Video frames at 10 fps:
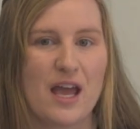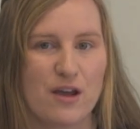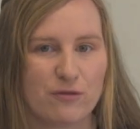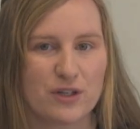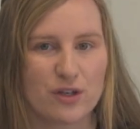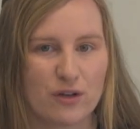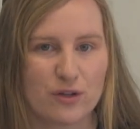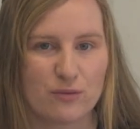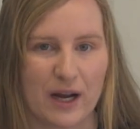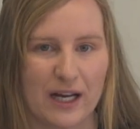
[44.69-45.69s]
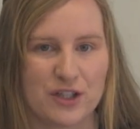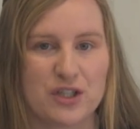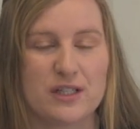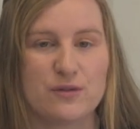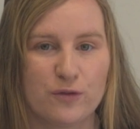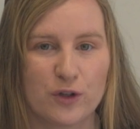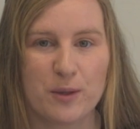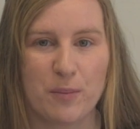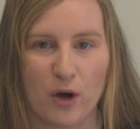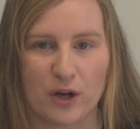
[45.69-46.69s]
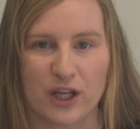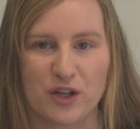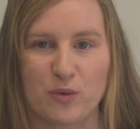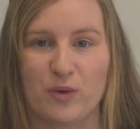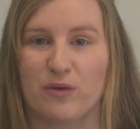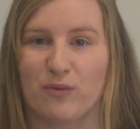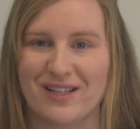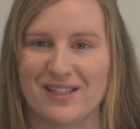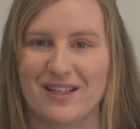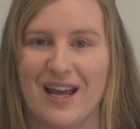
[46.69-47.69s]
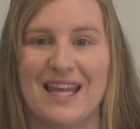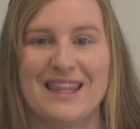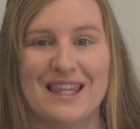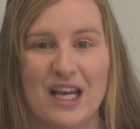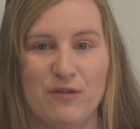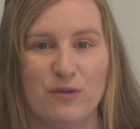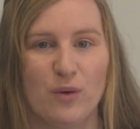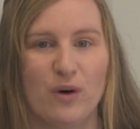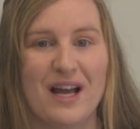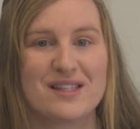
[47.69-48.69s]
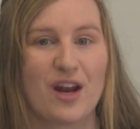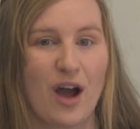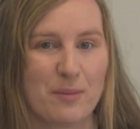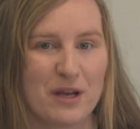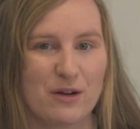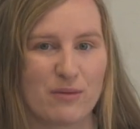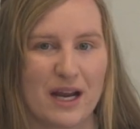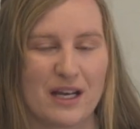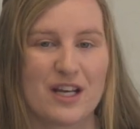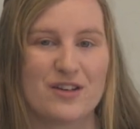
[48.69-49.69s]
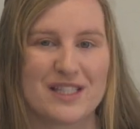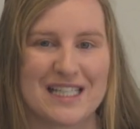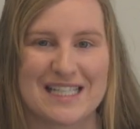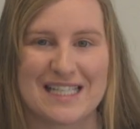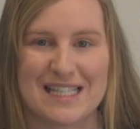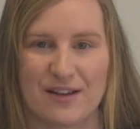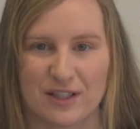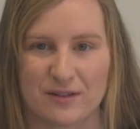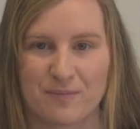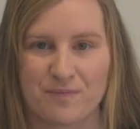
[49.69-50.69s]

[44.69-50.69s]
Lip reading: Every dot in the range is fully potted with resin and therefore has an IP rating of 67.